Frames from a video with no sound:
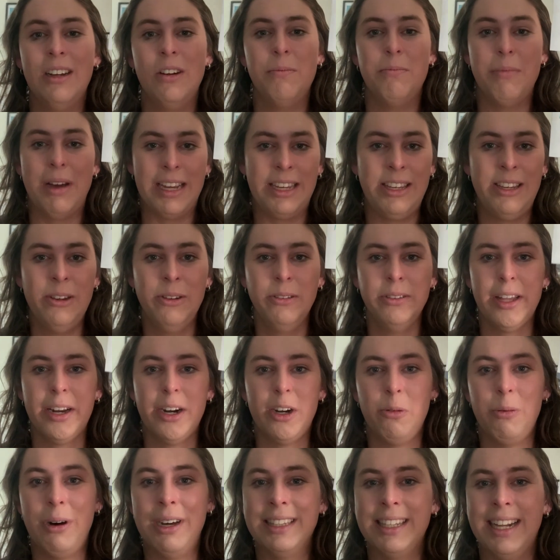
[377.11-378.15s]
my cute
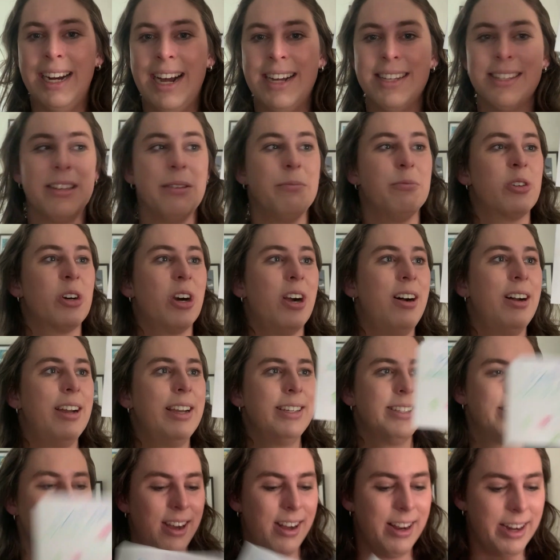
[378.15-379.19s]
little one that has some
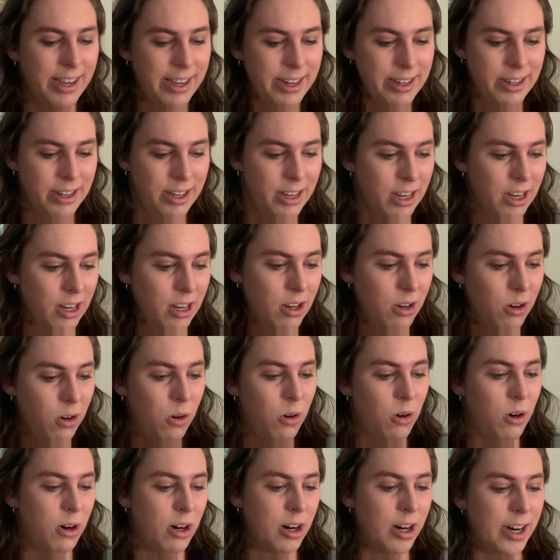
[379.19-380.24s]
drawings on it,
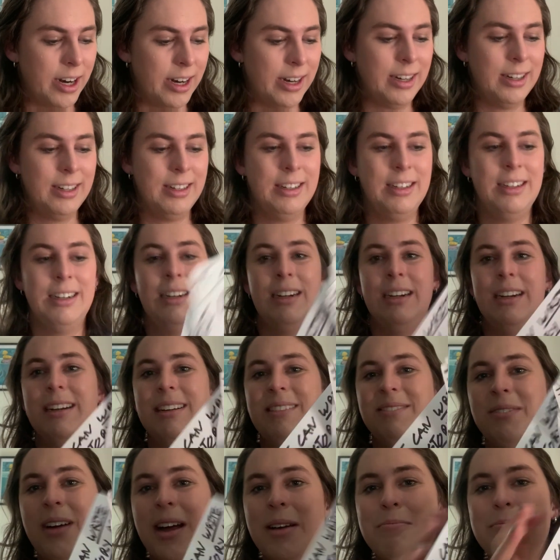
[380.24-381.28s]
or
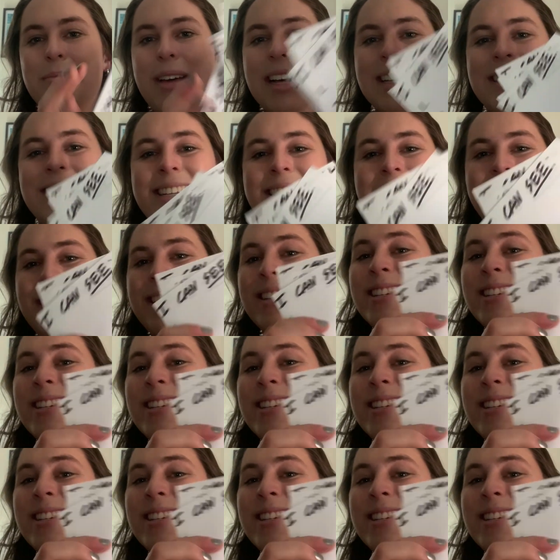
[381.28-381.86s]
my messy